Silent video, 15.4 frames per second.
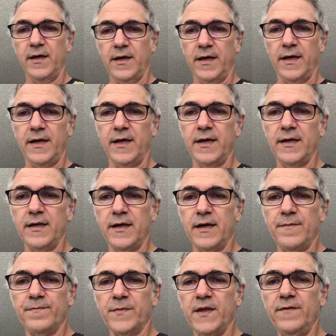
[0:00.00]
And
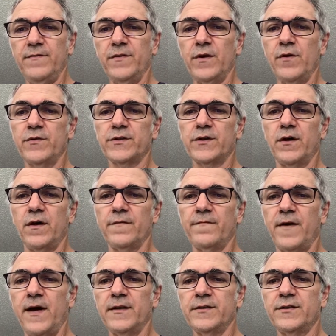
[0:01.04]
um, even though it's called
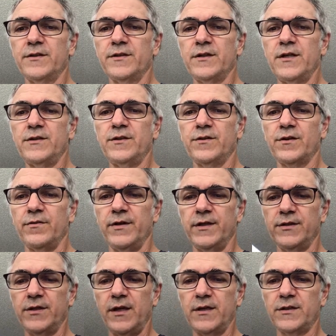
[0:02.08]
Violentization Theory and
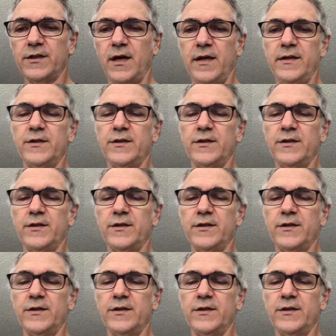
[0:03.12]
Genocide,